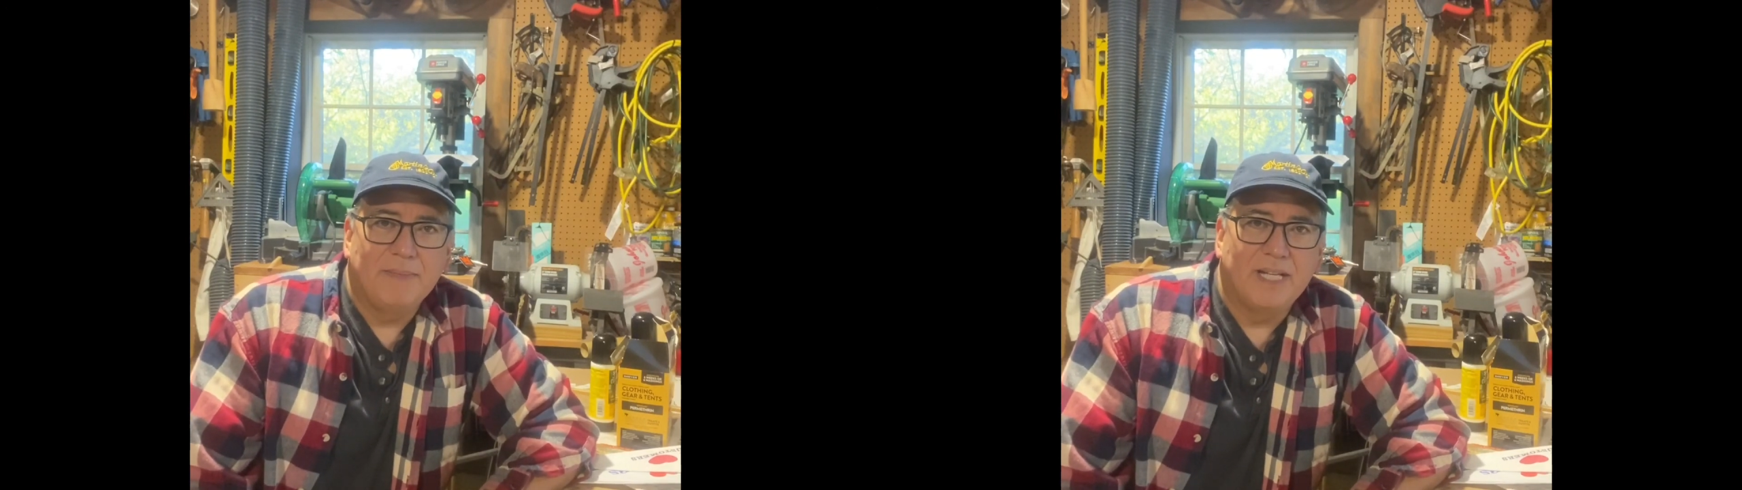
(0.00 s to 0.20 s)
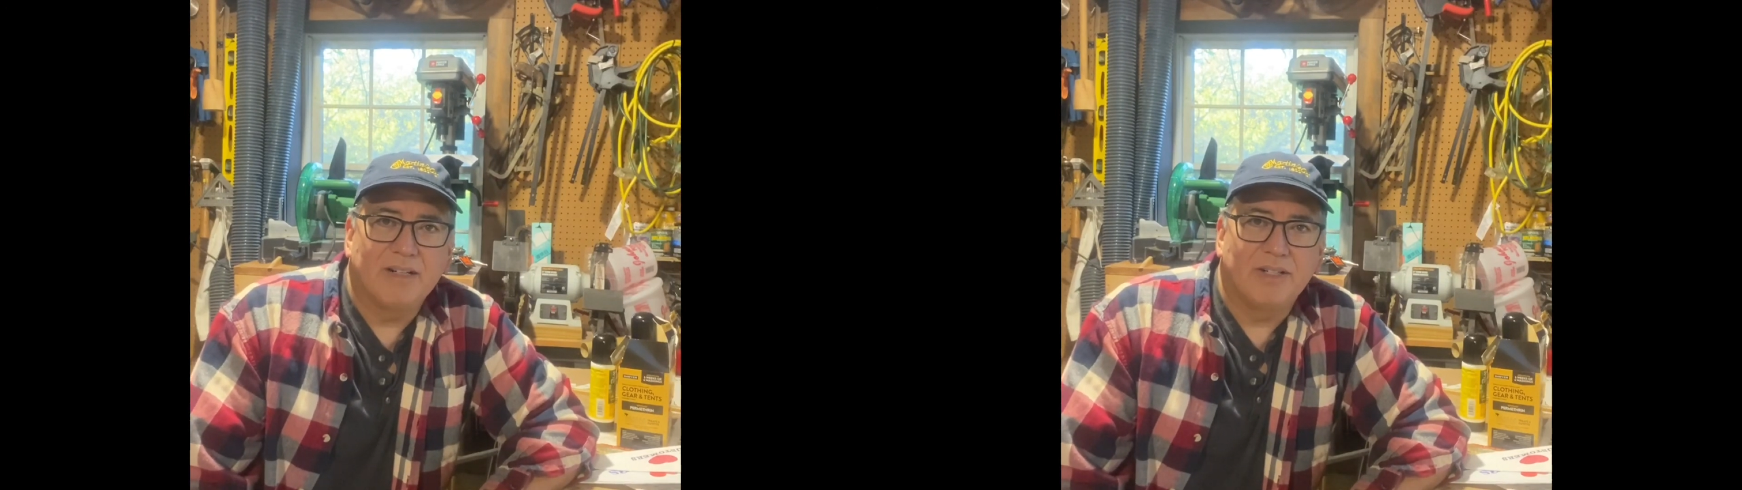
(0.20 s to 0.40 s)

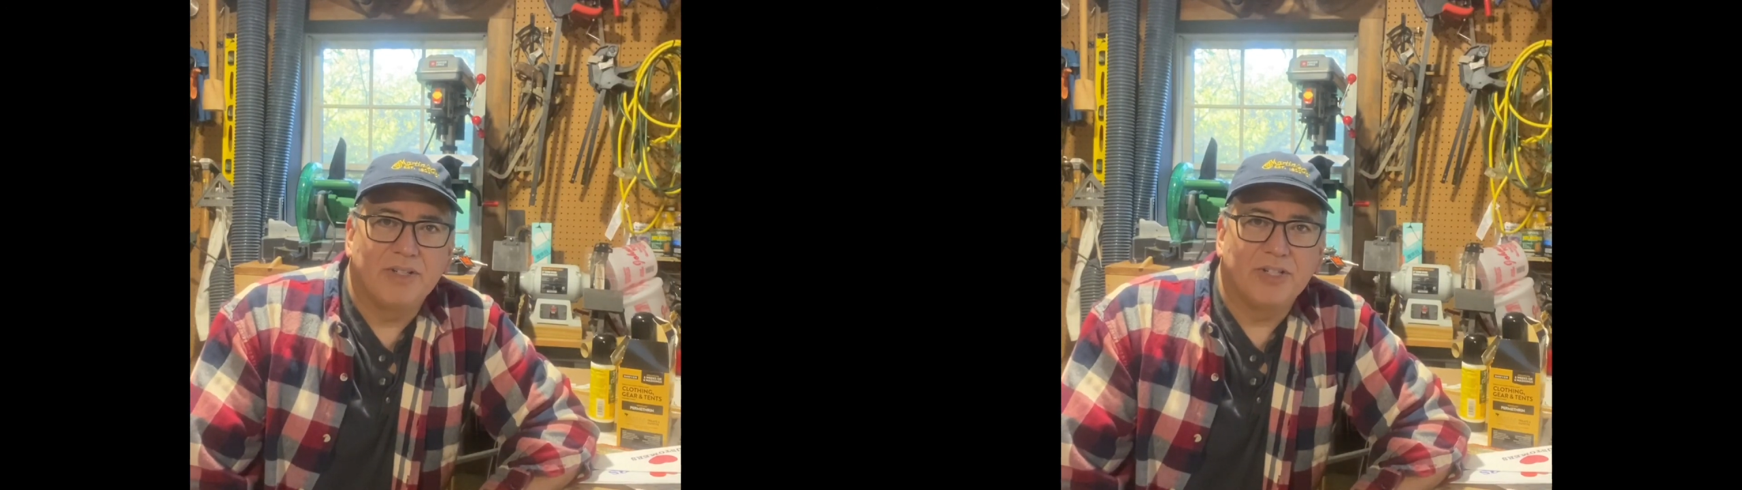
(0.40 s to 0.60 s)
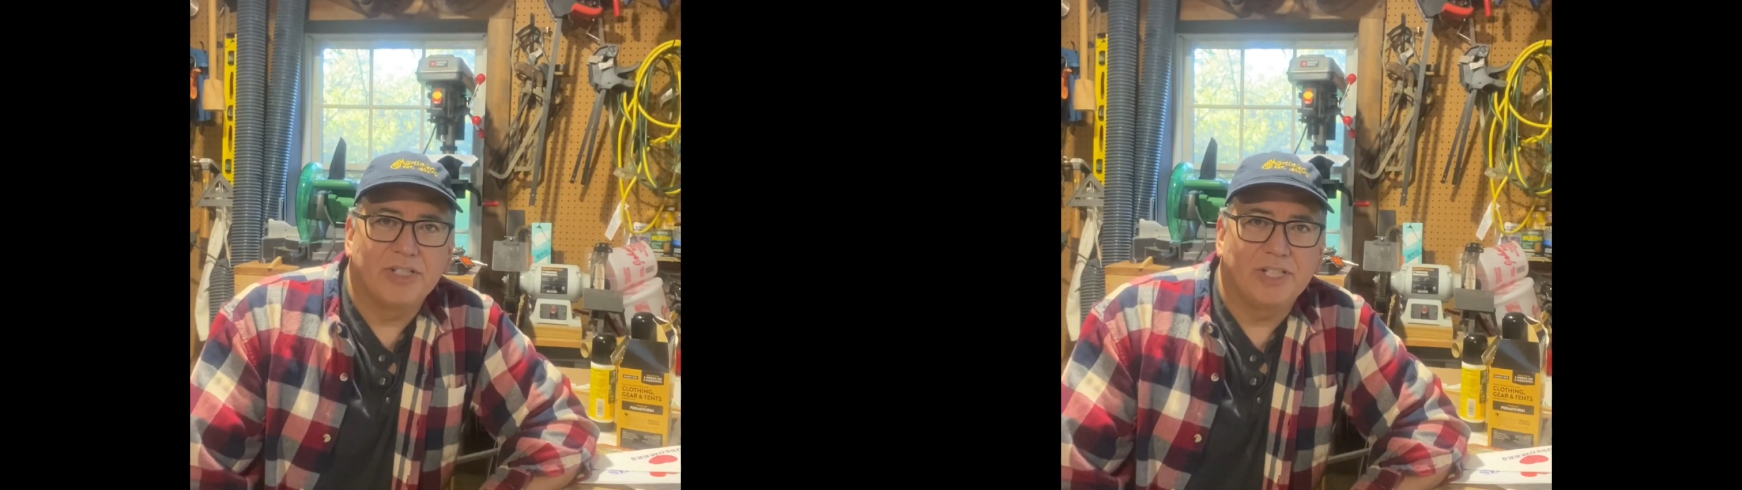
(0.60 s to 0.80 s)
here on
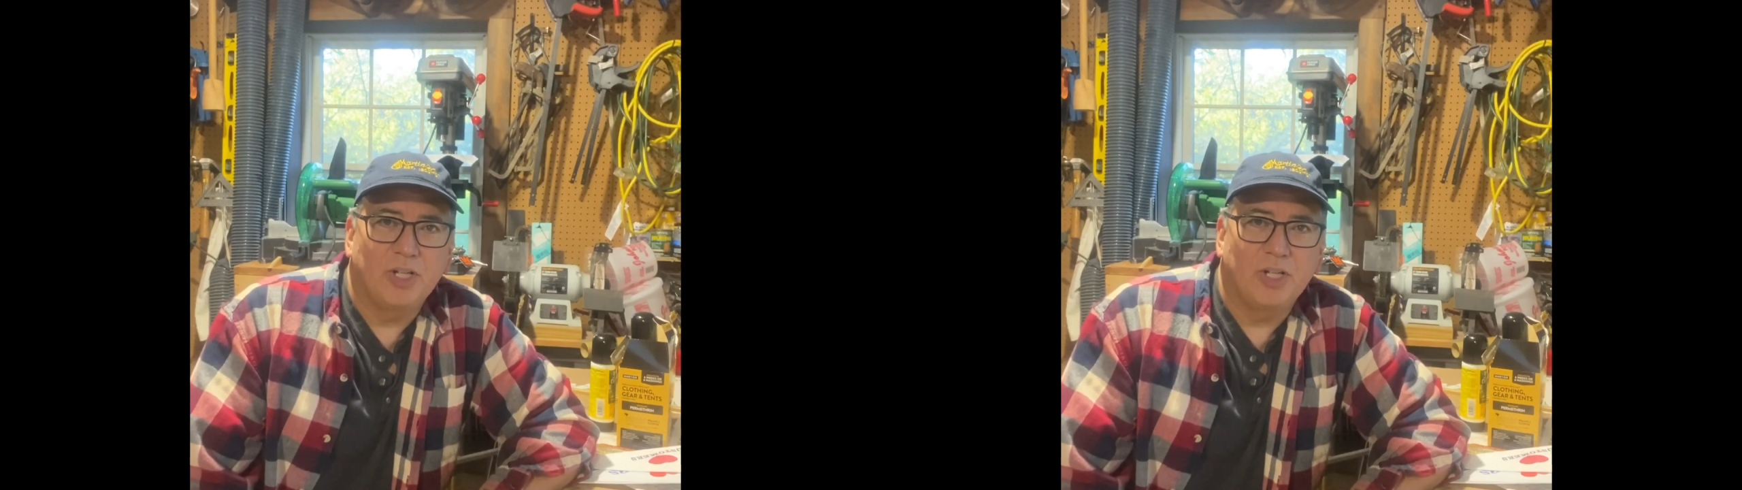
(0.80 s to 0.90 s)
New Jersey